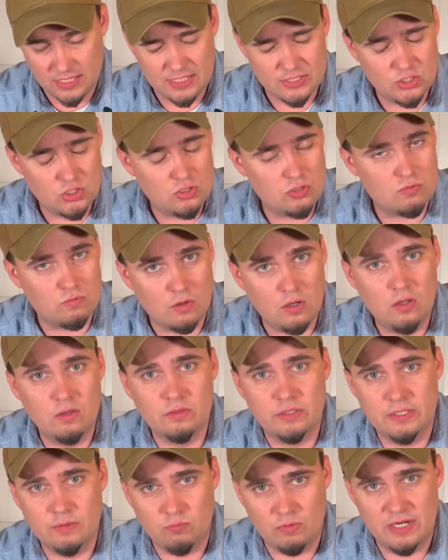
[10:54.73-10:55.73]
I'd
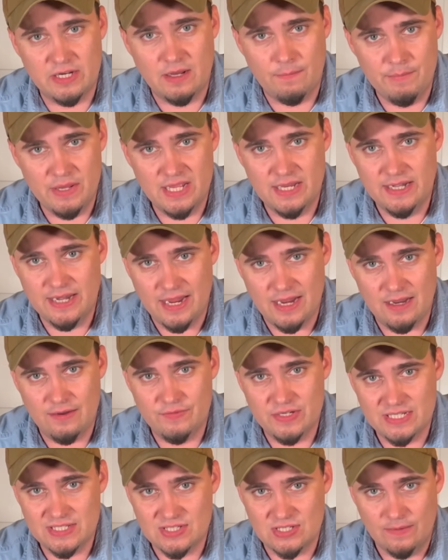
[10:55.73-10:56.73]
strongly recommend
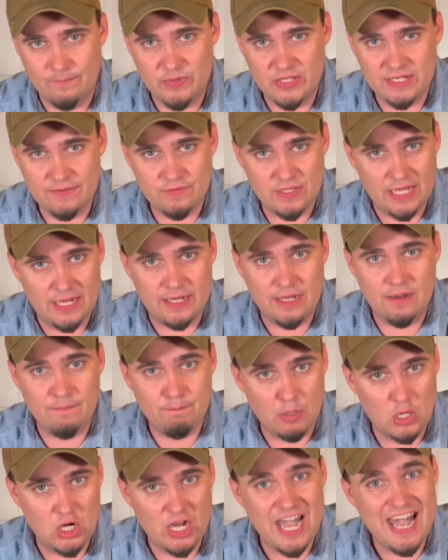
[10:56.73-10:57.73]
having something that can
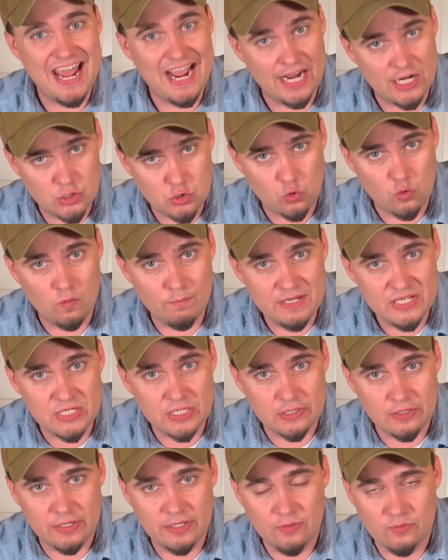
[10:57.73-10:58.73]
burn natural
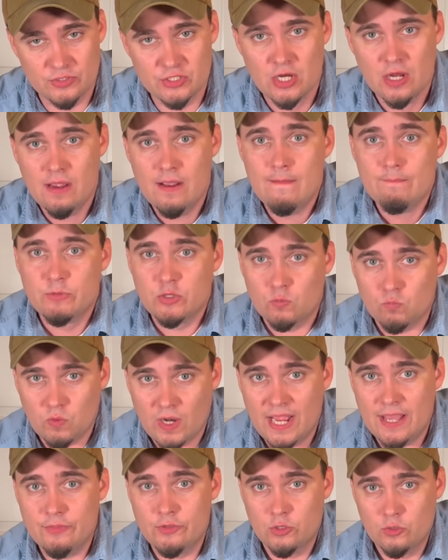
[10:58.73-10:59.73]
materials
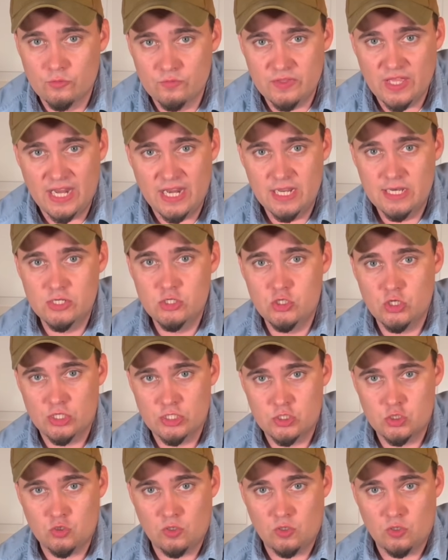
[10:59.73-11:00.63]
rather than just